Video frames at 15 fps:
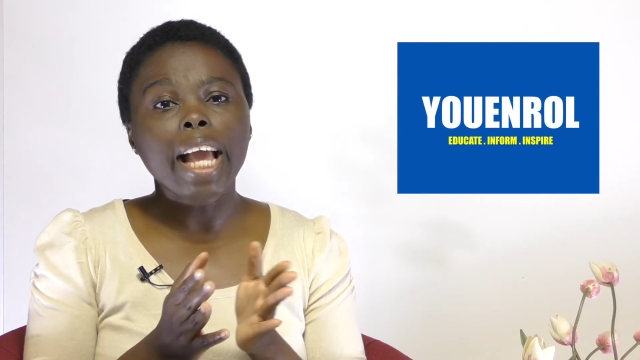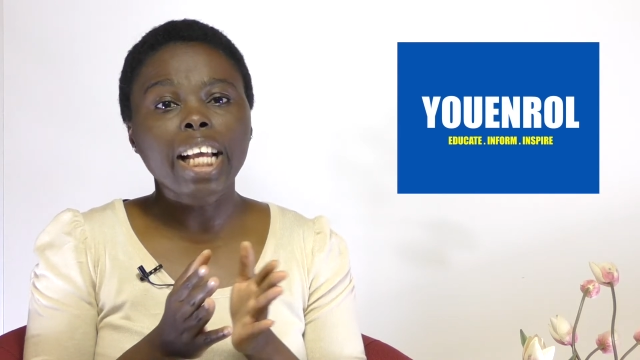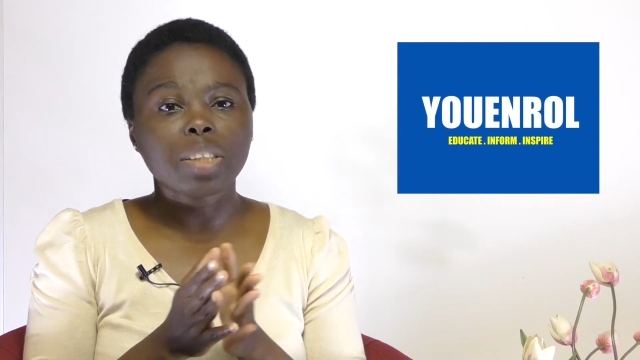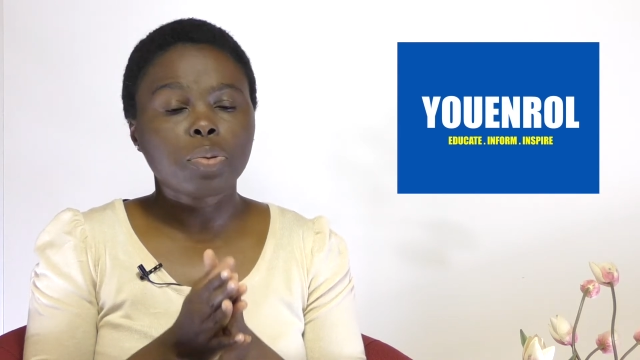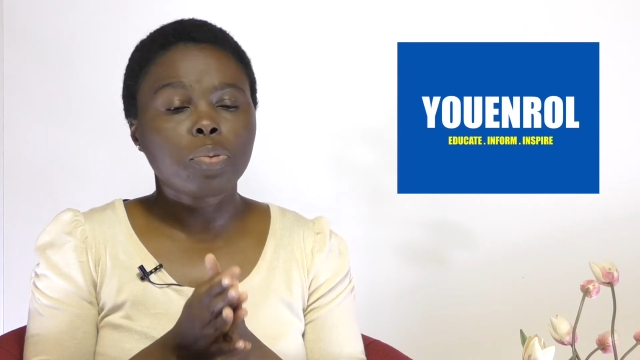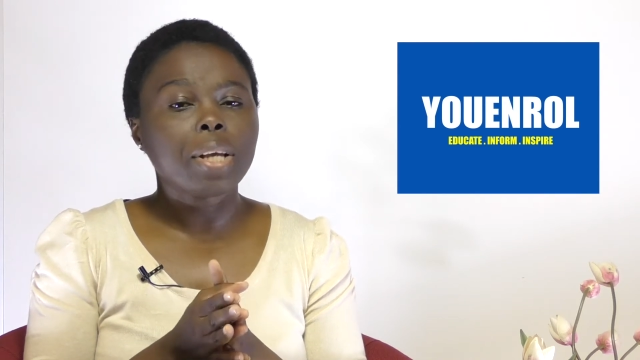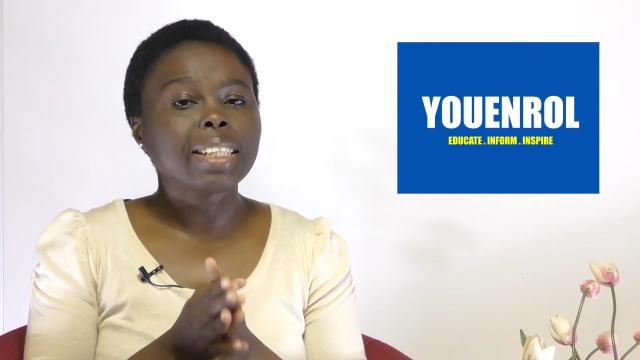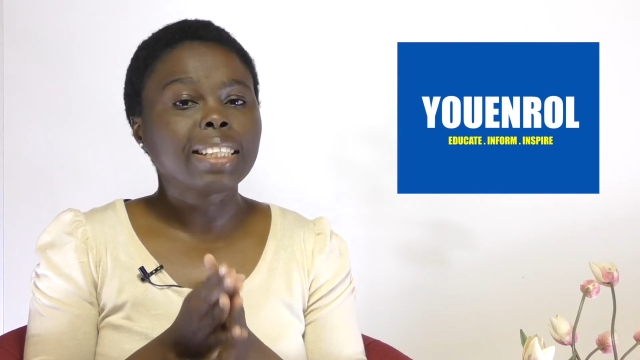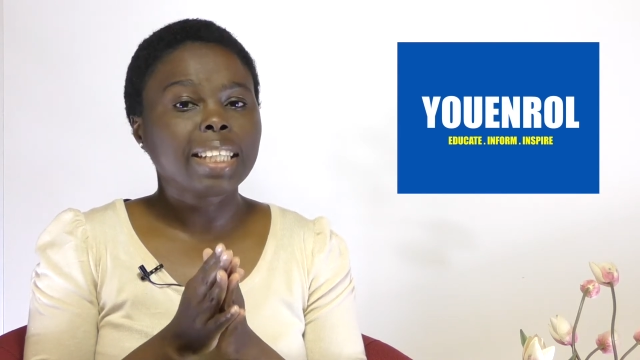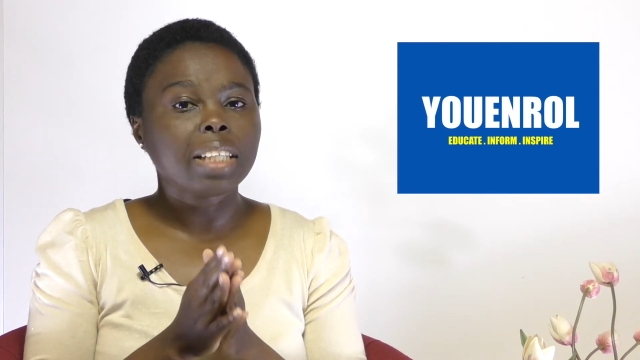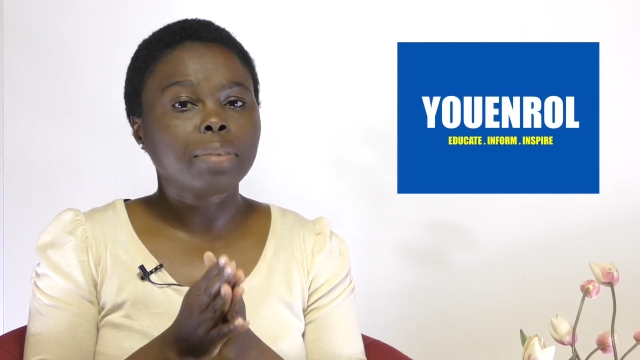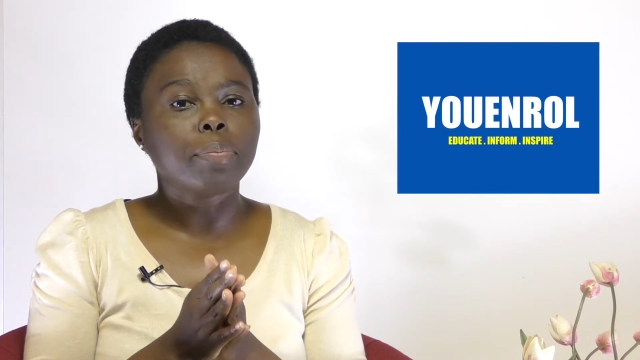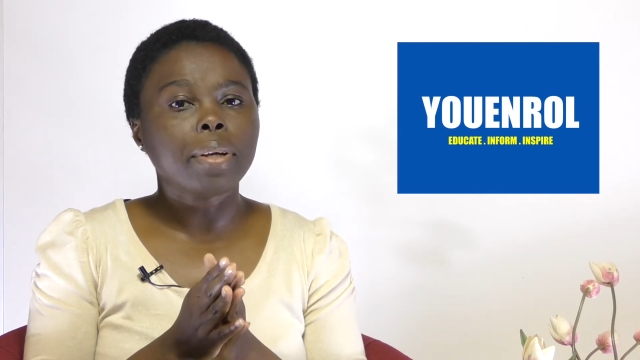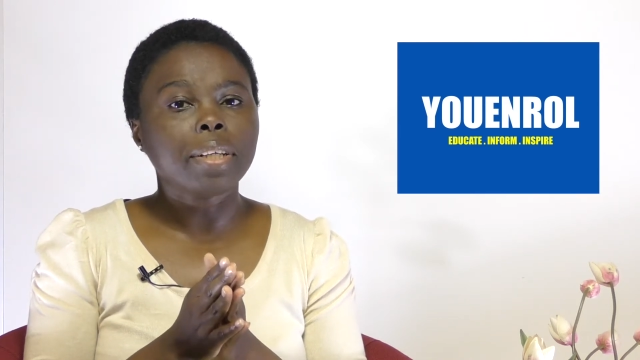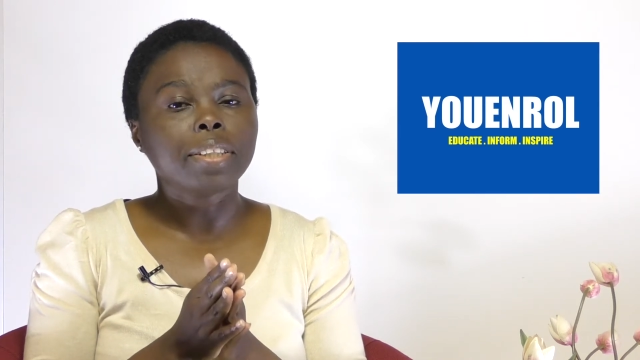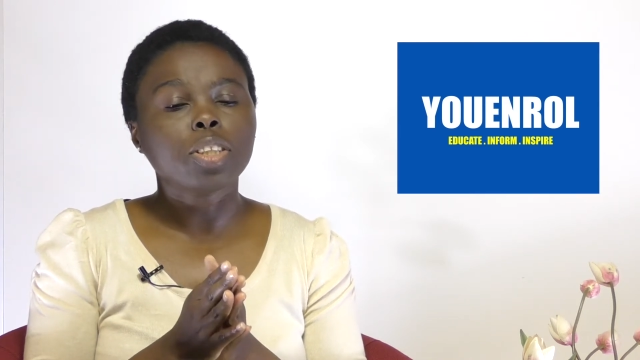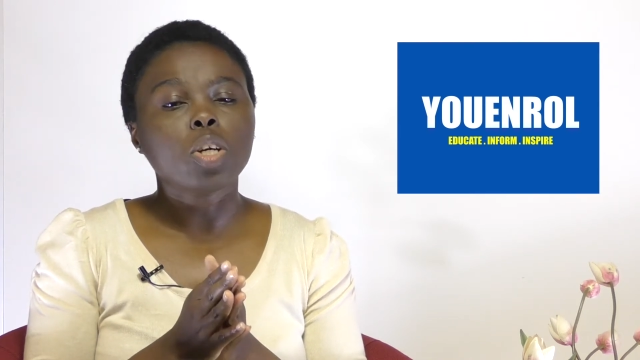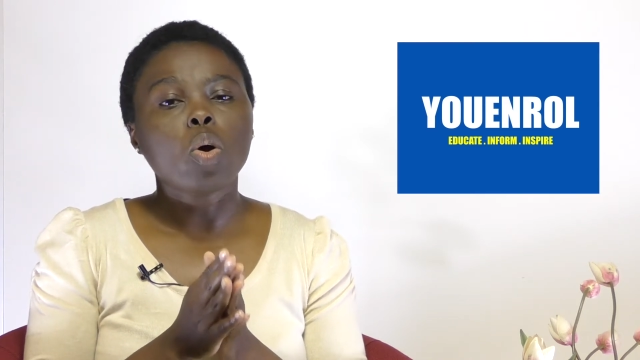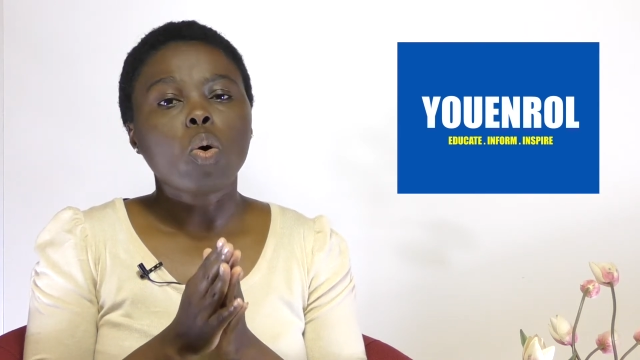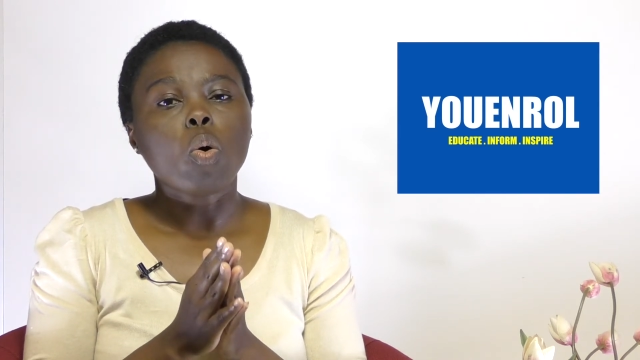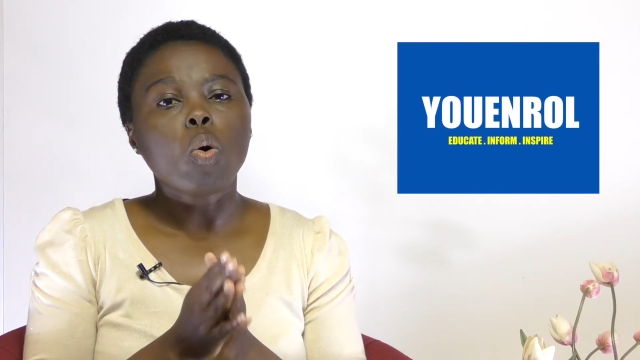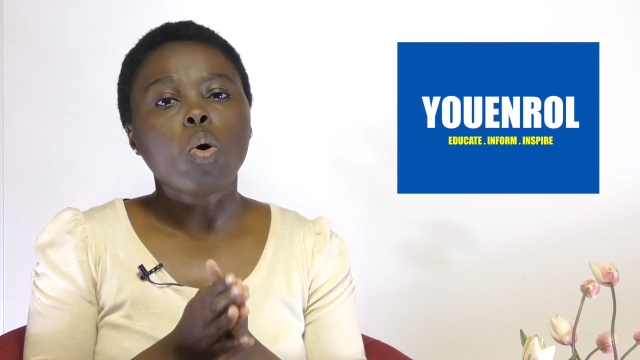experience statement
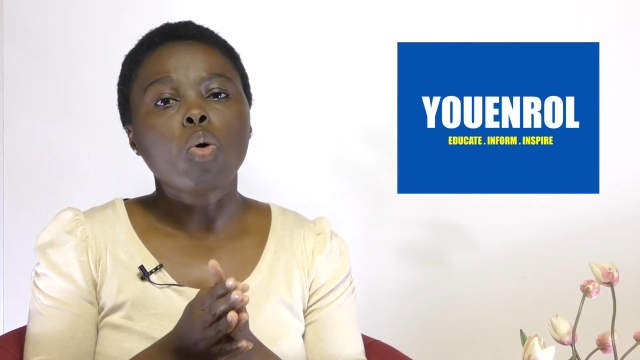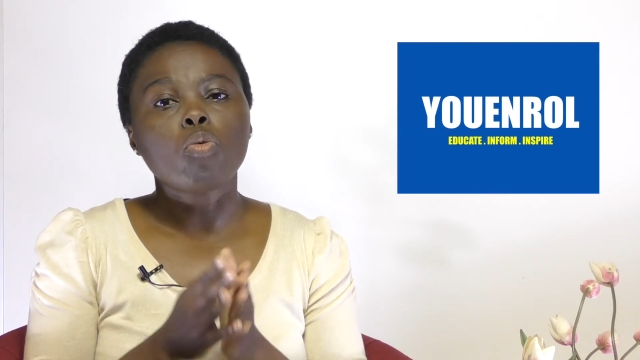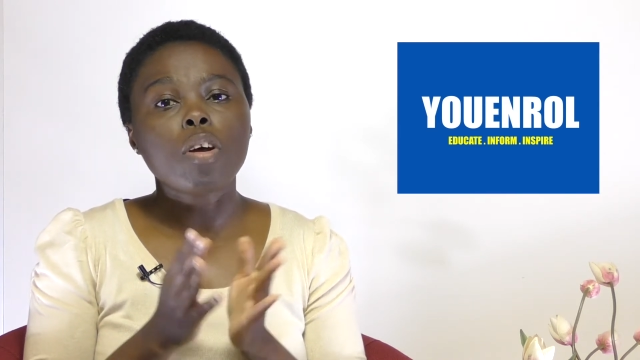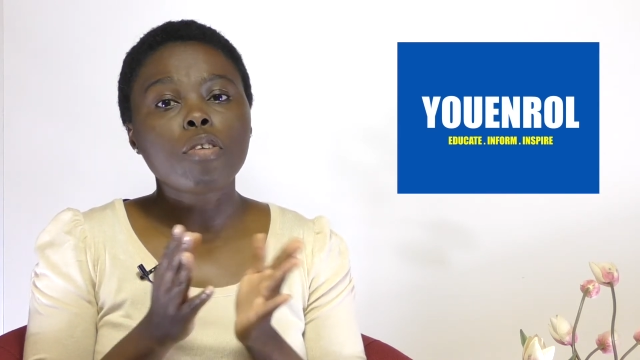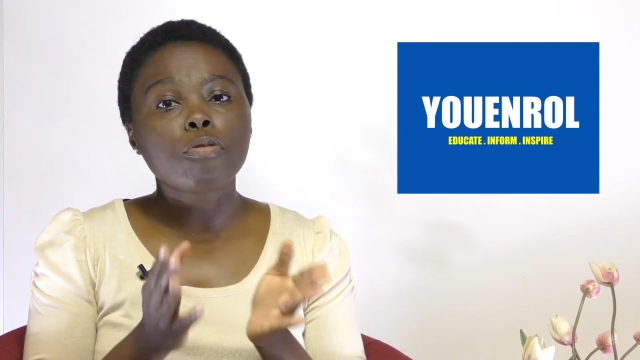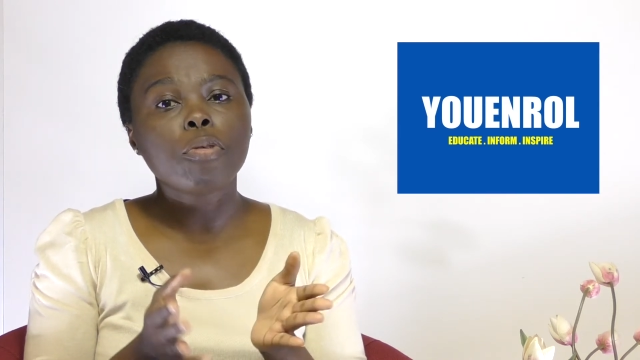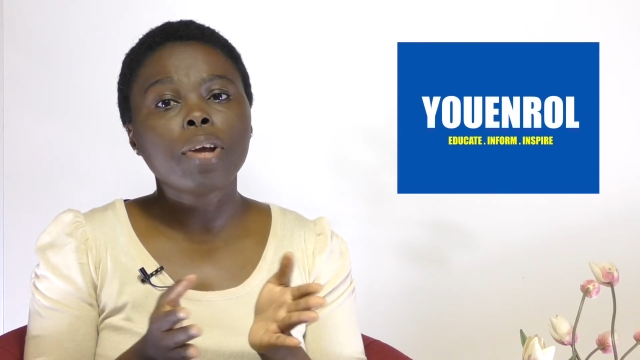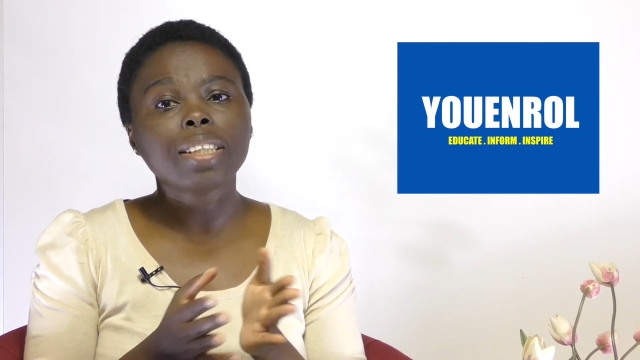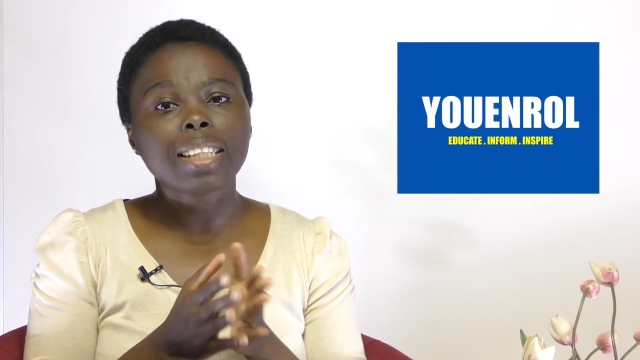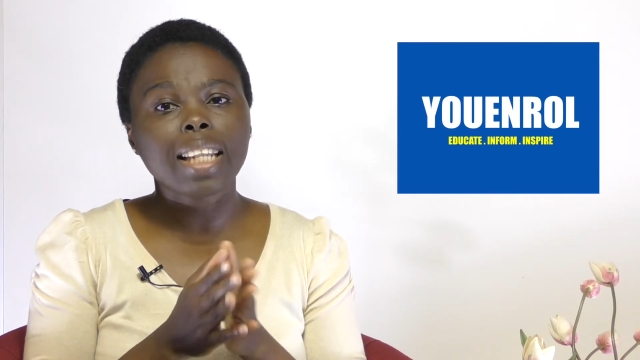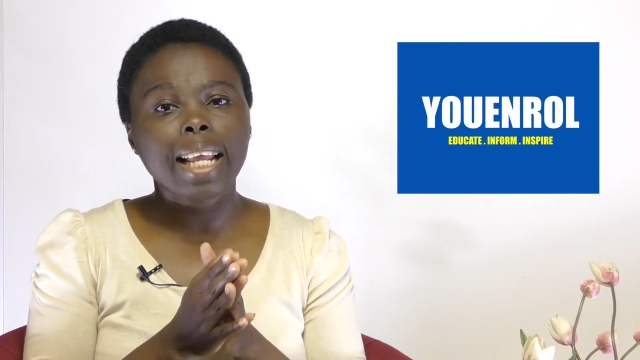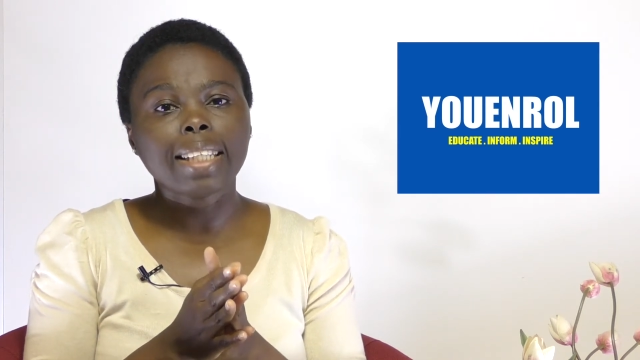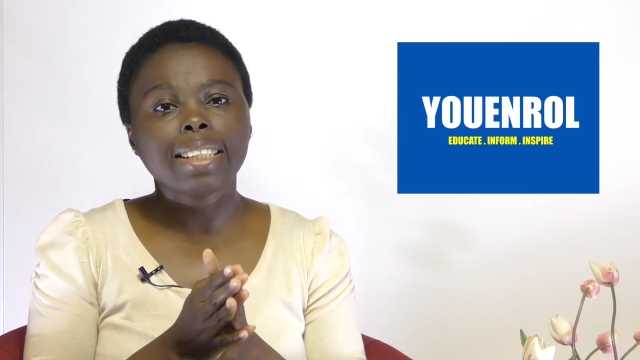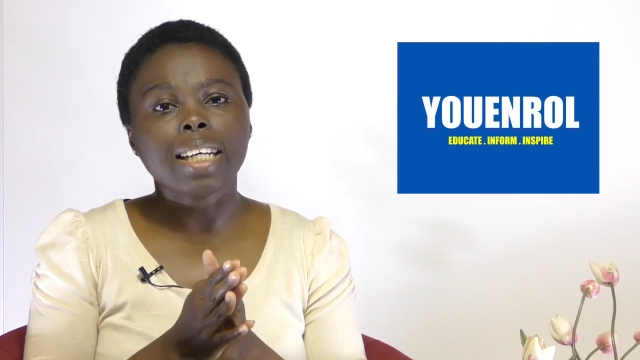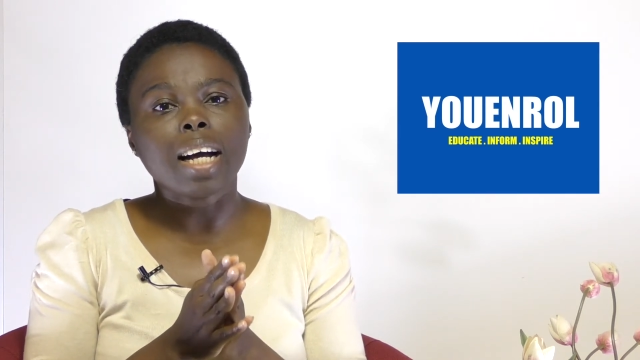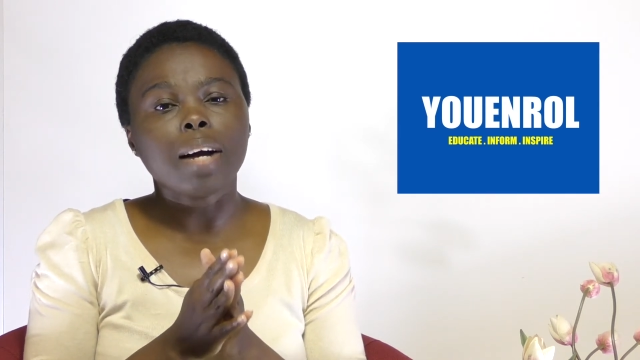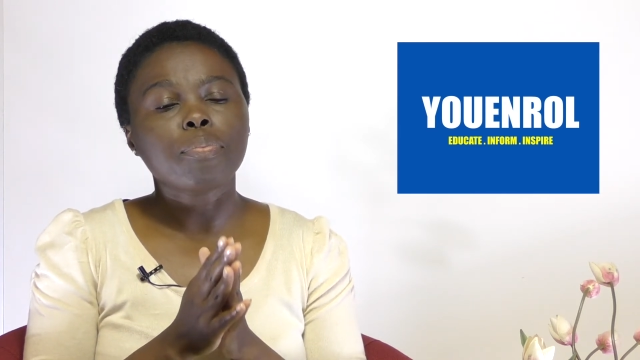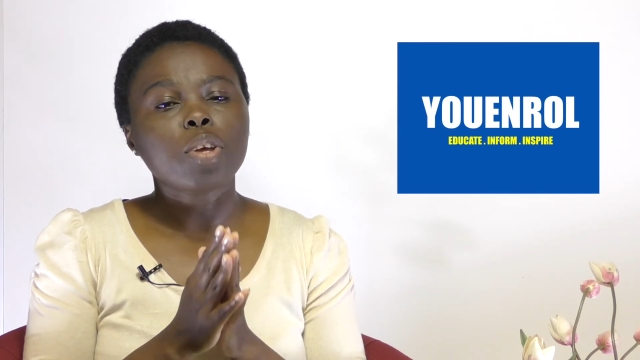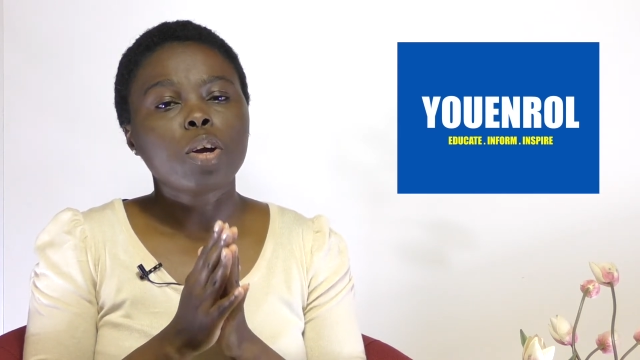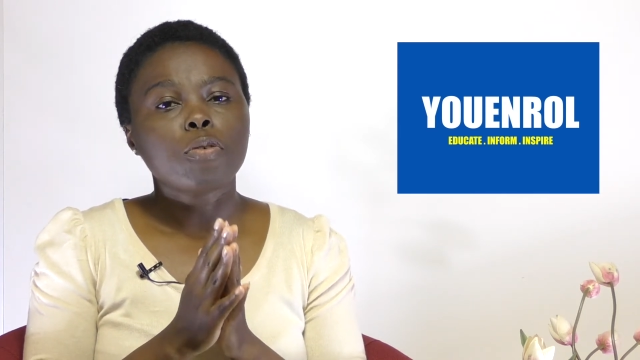or reference letter